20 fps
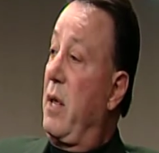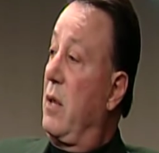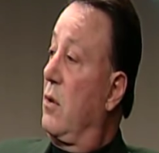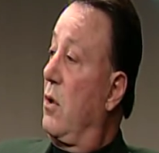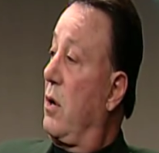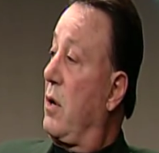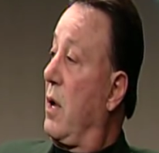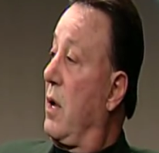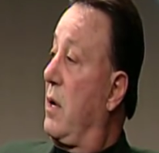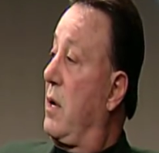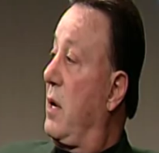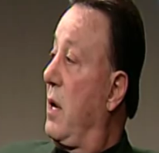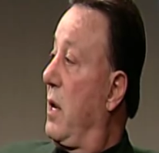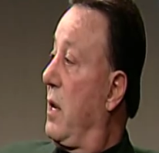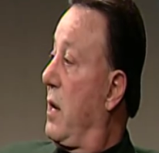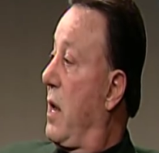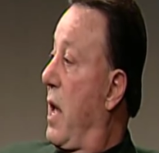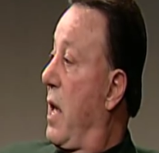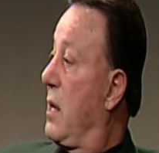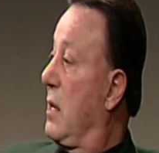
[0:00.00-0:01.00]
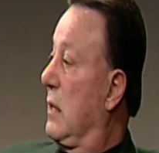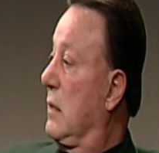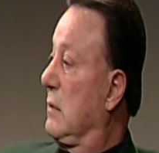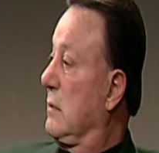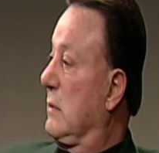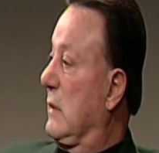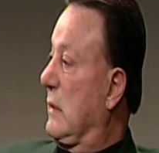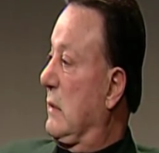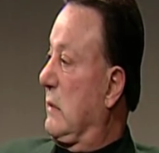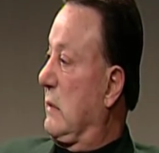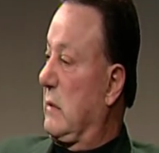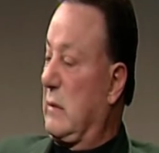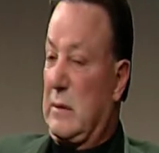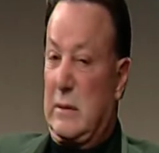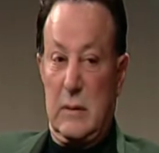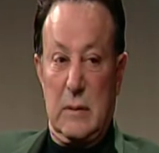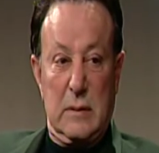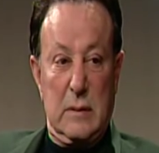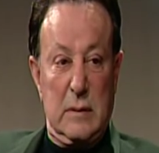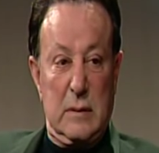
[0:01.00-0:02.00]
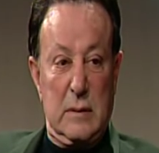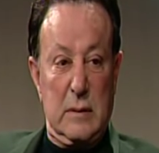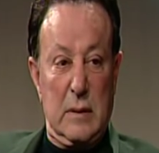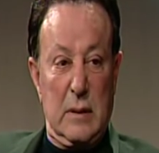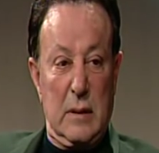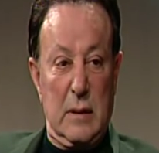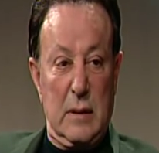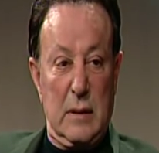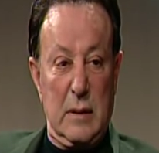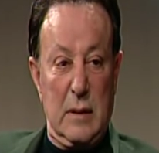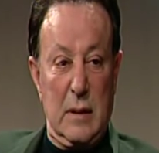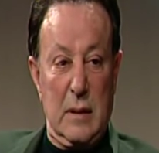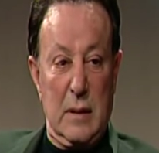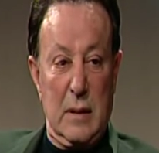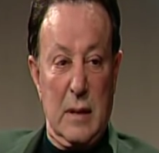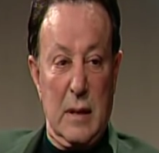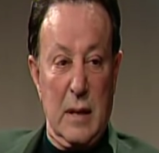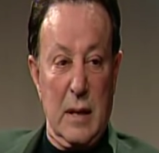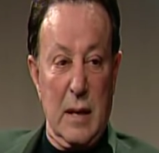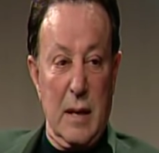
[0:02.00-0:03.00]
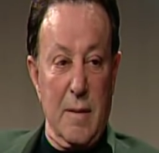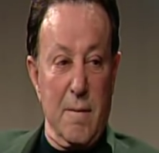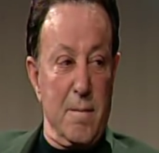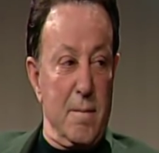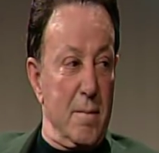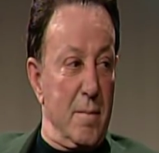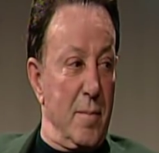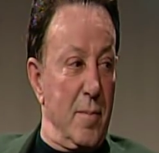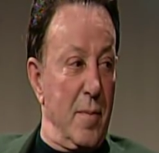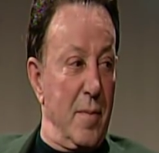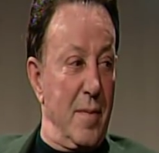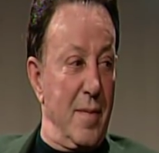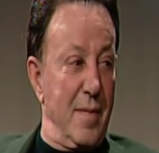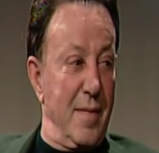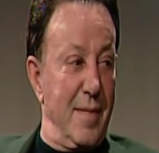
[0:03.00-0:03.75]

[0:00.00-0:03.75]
looking kid, huh? Hey, don't pick up my Amy.